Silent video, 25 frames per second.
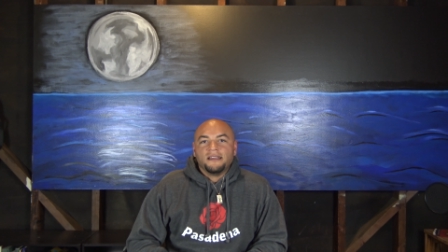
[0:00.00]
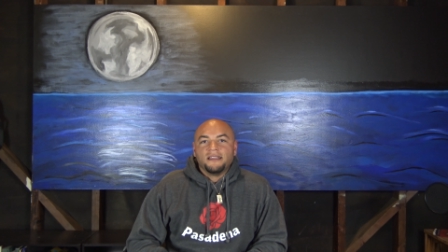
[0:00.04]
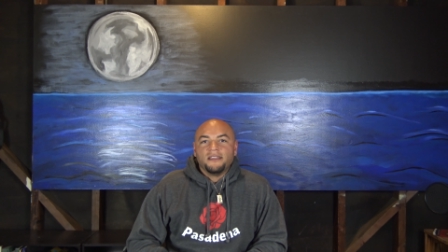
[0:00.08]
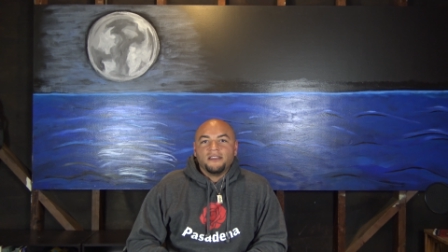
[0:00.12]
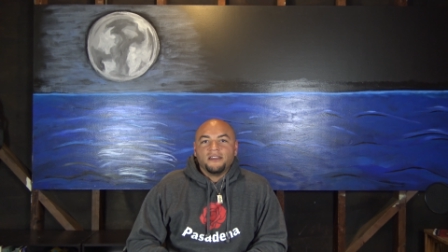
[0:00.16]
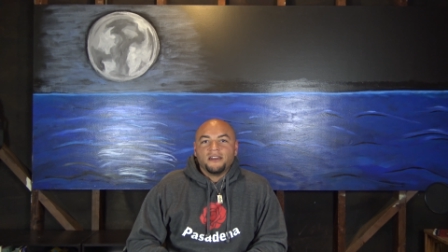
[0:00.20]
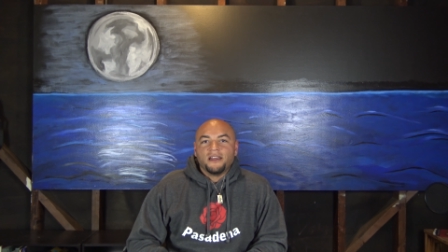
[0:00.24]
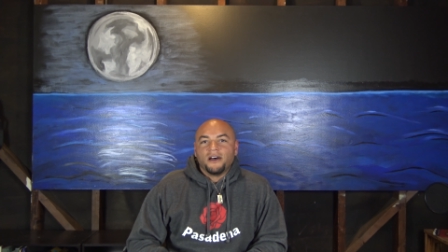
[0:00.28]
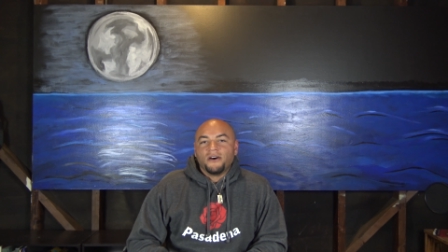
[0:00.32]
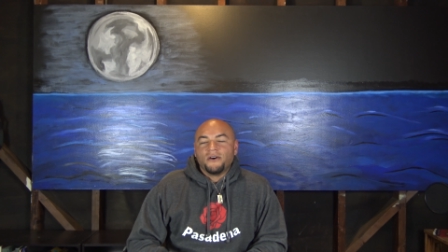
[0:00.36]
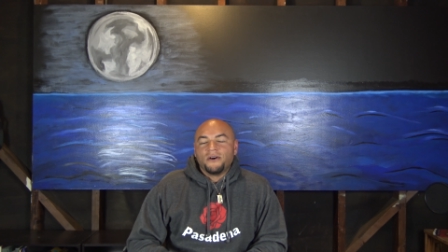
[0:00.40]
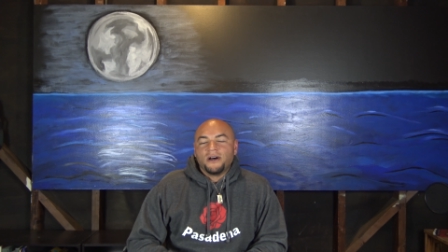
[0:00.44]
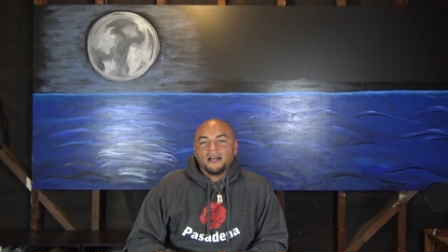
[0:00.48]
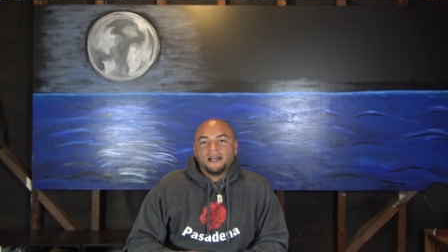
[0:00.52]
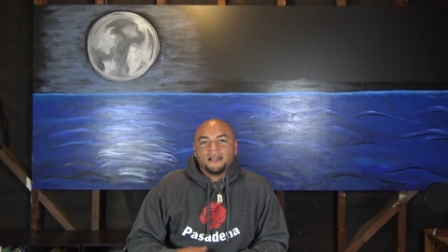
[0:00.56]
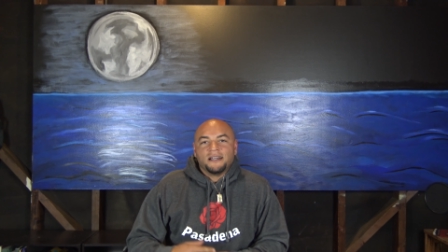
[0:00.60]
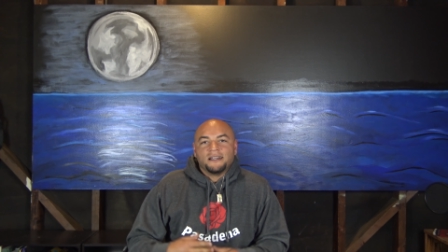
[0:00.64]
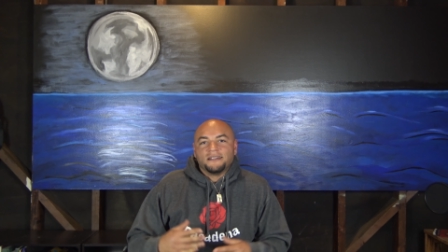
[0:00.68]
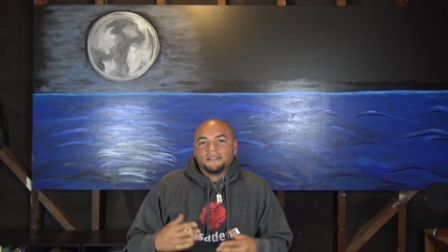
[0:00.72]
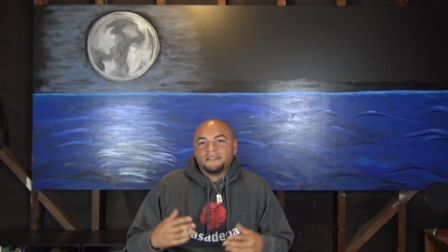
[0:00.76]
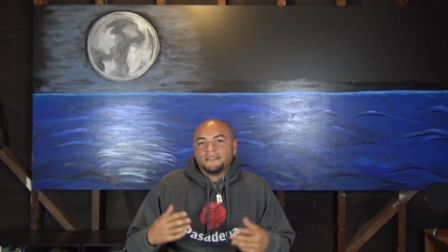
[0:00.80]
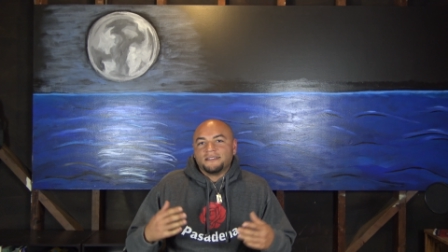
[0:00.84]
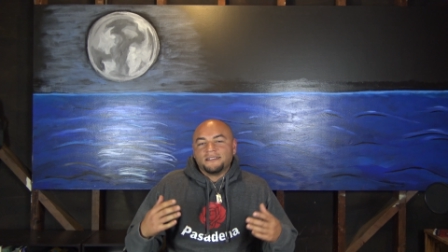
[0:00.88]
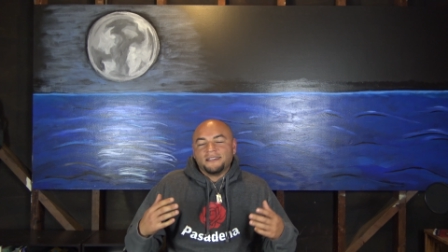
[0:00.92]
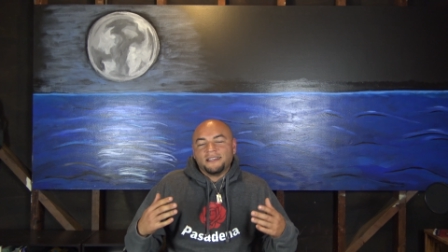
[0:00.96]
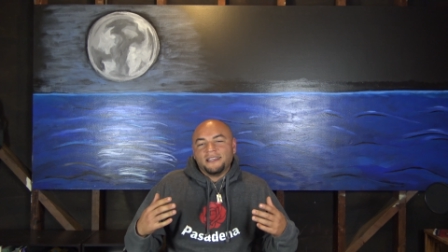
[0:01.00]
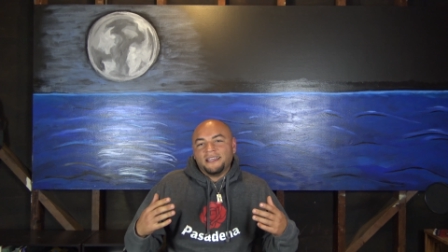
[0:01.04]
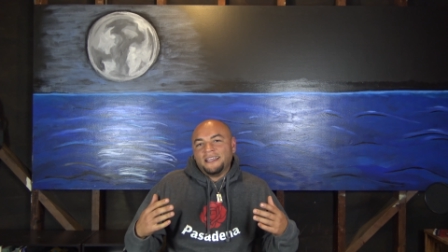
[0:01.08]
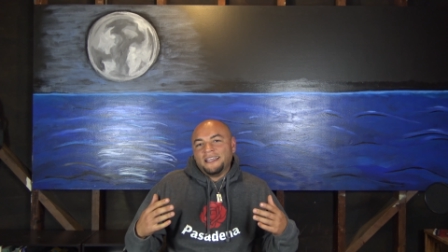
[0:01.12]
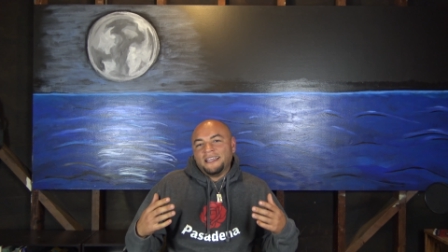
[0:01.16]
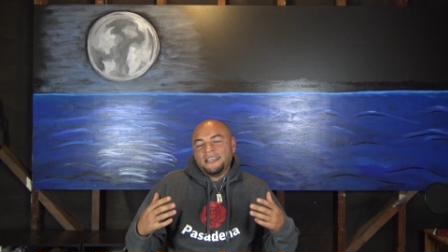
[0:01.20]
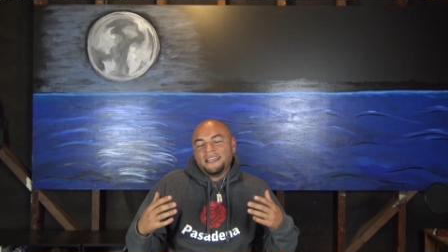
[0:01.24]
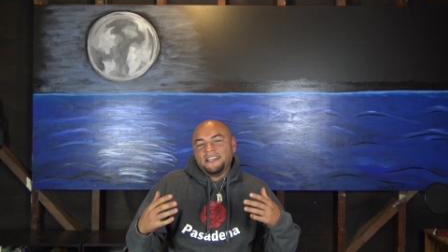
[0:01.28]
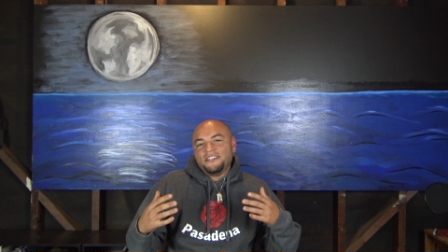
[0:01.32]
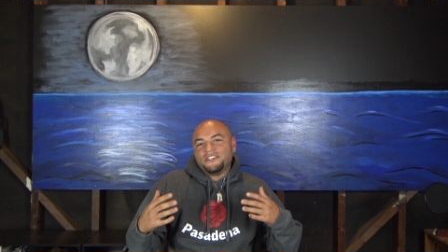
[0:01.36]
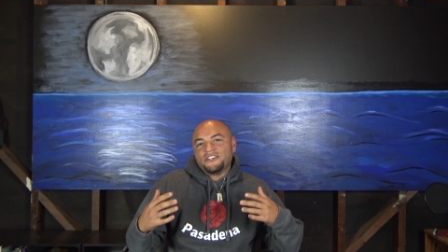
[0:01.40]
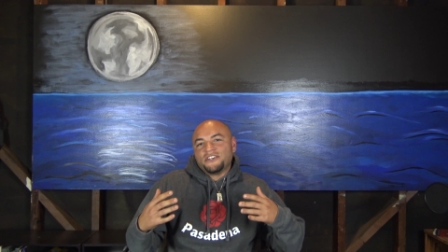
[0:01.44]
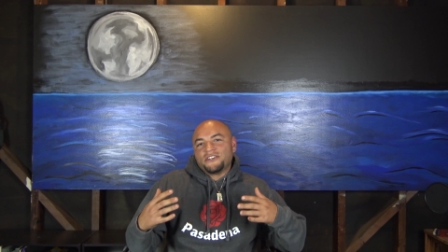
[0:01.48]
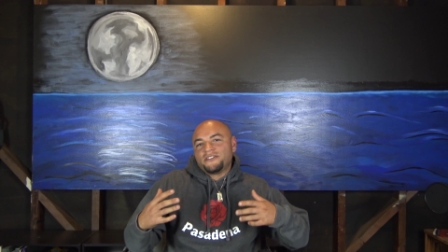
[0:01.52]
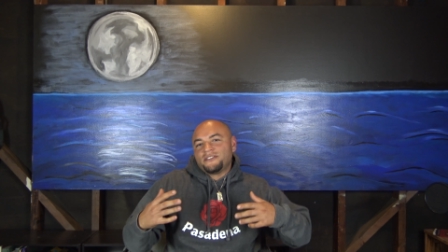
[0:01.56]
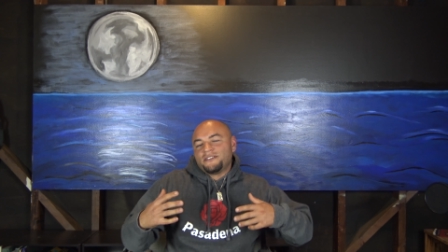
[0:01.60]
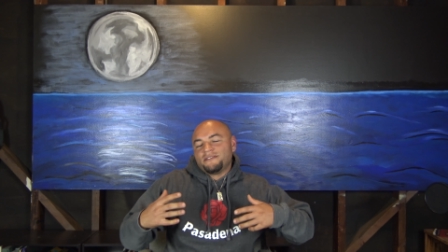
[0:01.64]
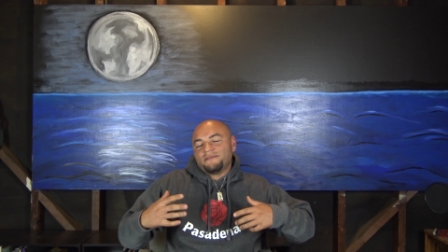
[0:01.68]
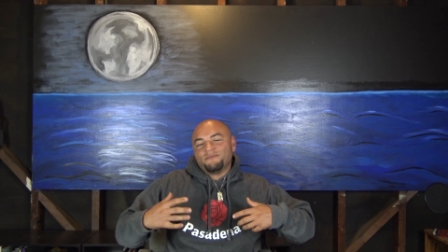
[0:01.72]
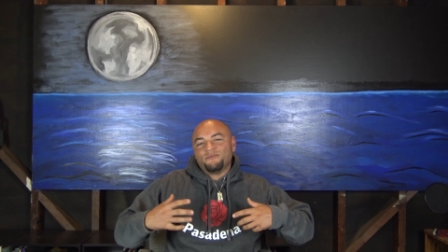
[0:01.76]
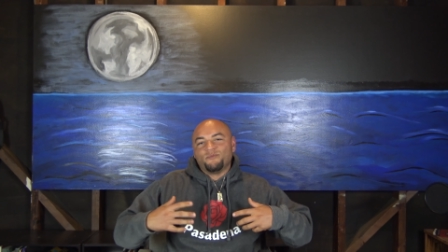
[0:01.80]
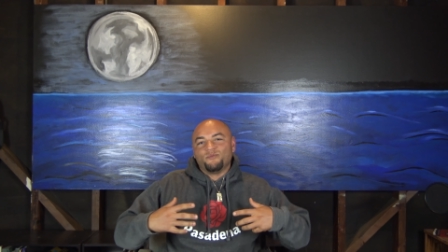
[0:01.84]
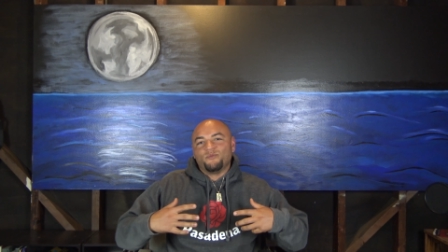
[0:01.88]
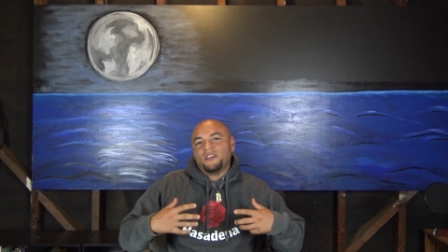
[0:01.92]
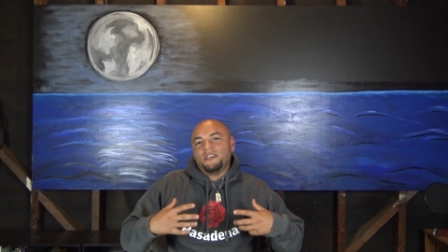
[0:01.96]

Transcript: you know, uh, he just,